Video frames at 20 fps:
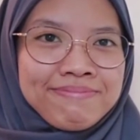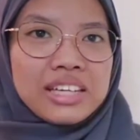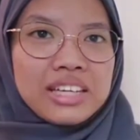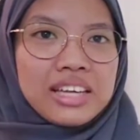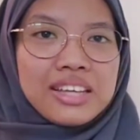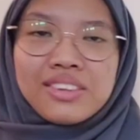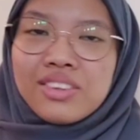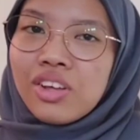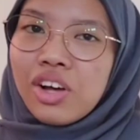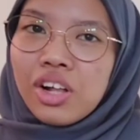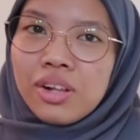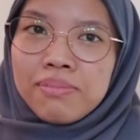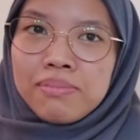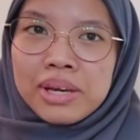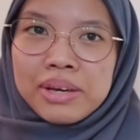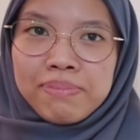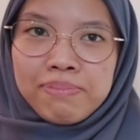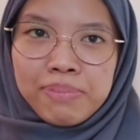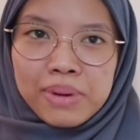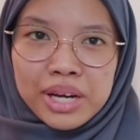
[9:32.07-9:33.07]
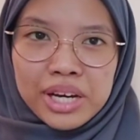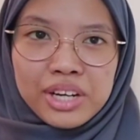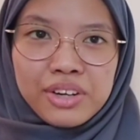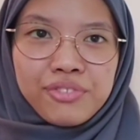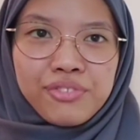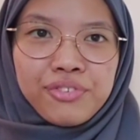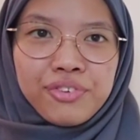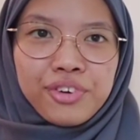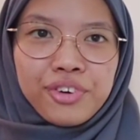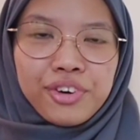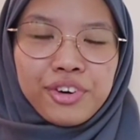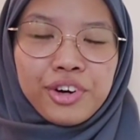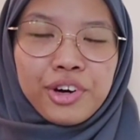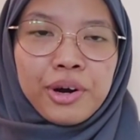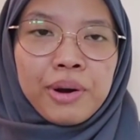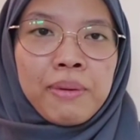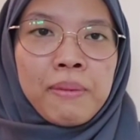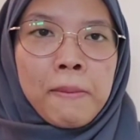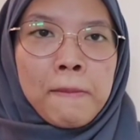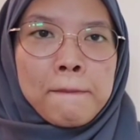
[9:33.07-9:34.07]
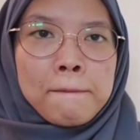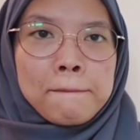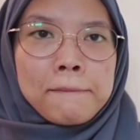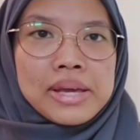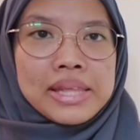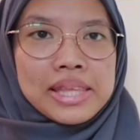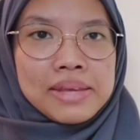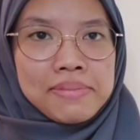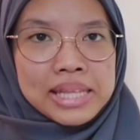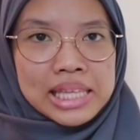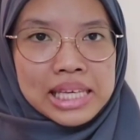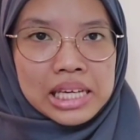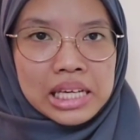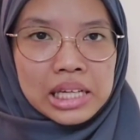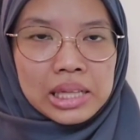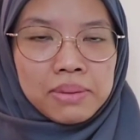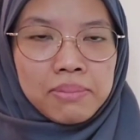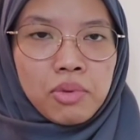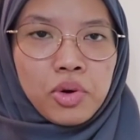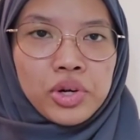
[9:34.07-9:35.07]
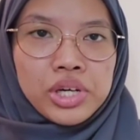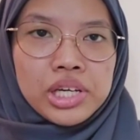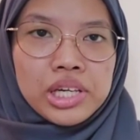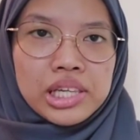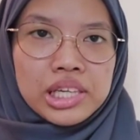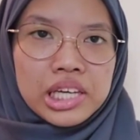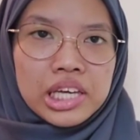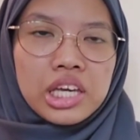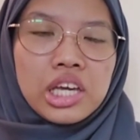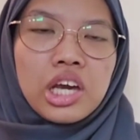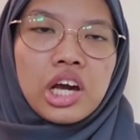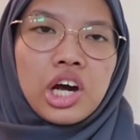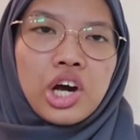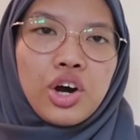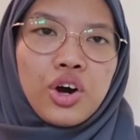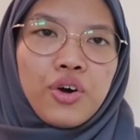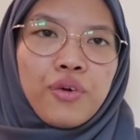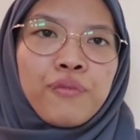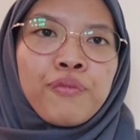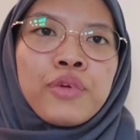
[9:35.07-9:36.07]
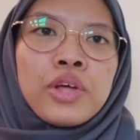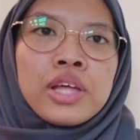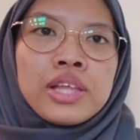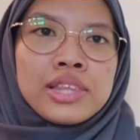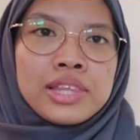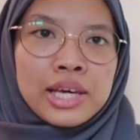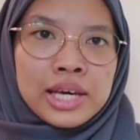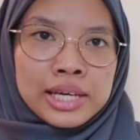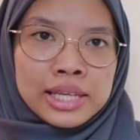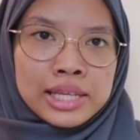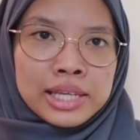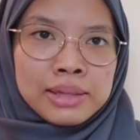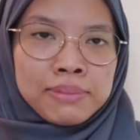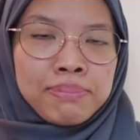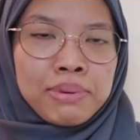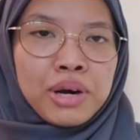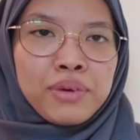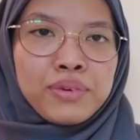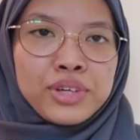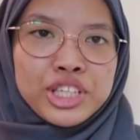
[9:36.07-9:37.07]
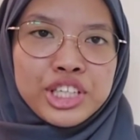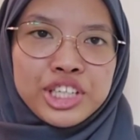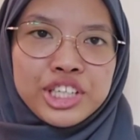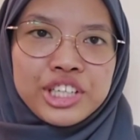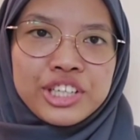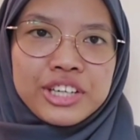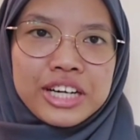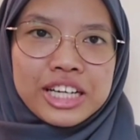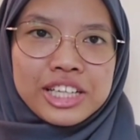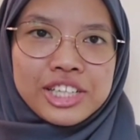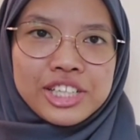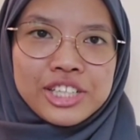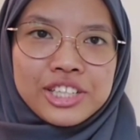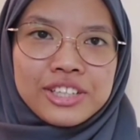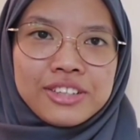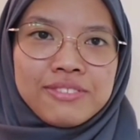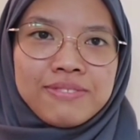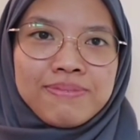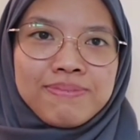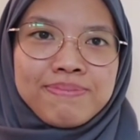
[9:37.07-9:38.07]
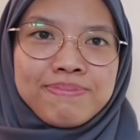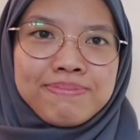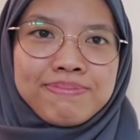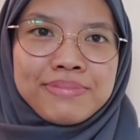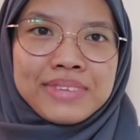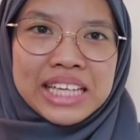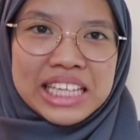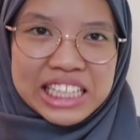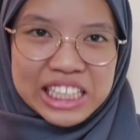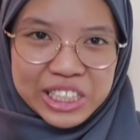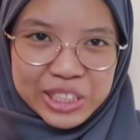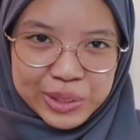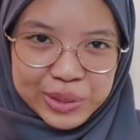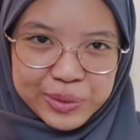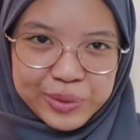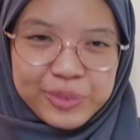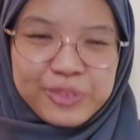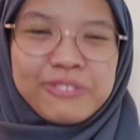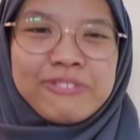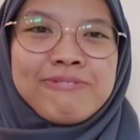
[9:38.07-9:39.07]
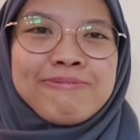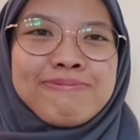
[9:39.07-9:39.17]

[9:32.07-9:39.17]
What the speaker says: That's all my part for mathematical modeling of tidal power generation. Thank you.